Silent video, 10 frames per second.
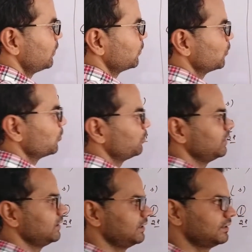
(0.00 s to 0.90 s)

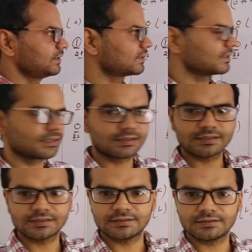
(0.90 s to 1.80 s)

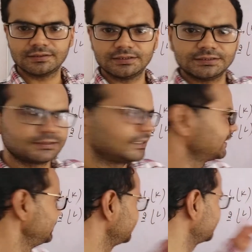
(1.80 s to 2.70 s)
2p6.
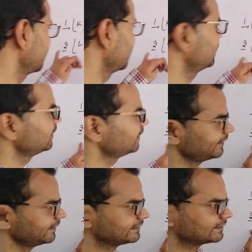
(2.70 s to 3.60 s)
Second shell
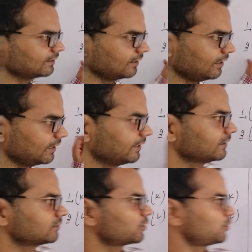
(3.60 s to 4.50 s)
contains 8
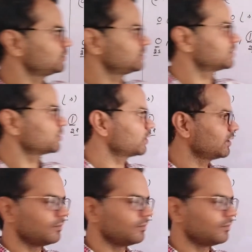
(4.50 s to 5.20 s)
electrons total,